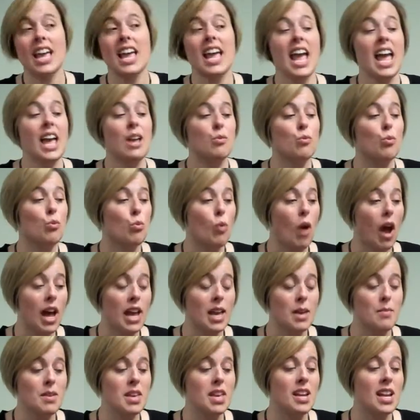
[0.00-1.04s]
and
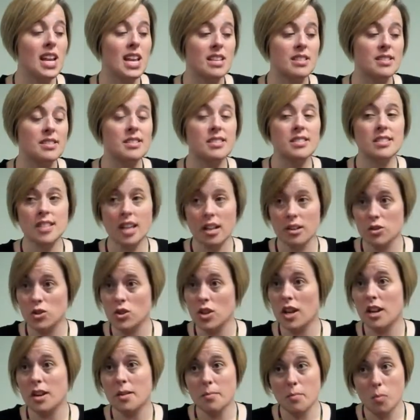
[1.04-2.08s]
rhyming is such
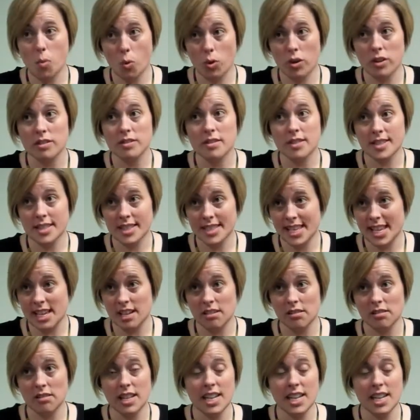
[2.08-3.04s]
an important skill.